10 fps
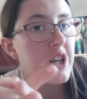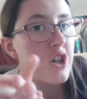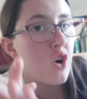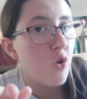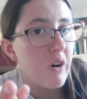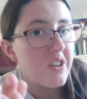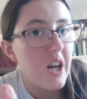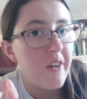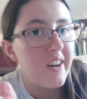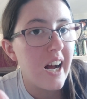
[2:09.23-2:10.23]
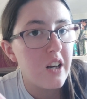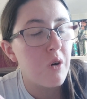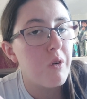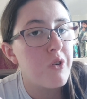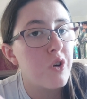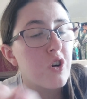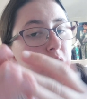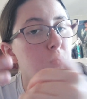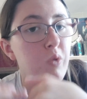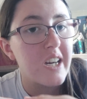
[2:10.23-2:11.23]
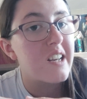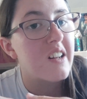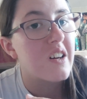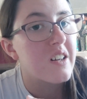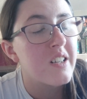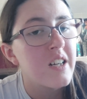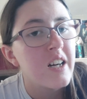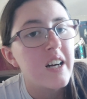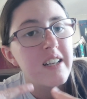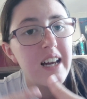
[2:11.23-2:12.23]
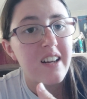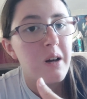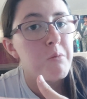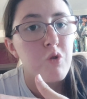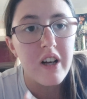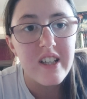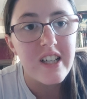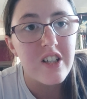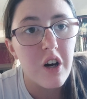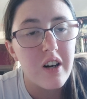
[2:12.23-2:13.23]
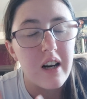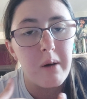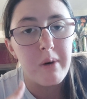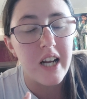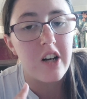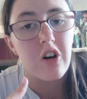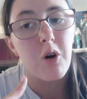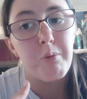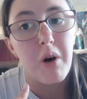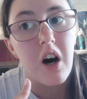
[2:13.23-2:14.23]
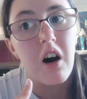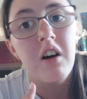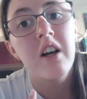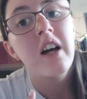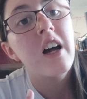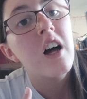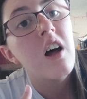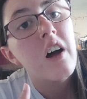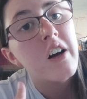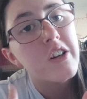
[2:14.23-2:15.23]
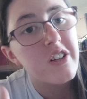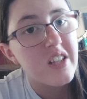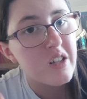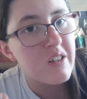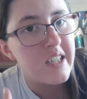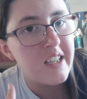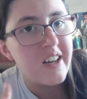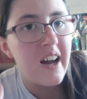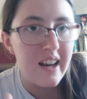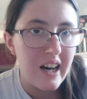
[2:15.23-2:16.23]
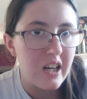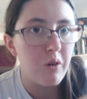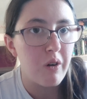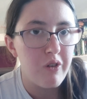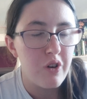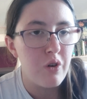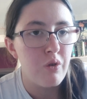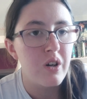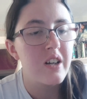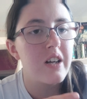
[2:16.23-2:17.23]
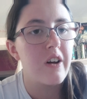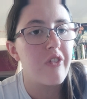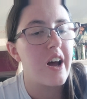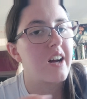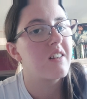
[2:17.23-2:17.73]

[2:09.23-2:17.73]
sure always have an adult with you because we didn't. Yes, I'm 20 years old and I'm an adult, but you still need an adult with you if that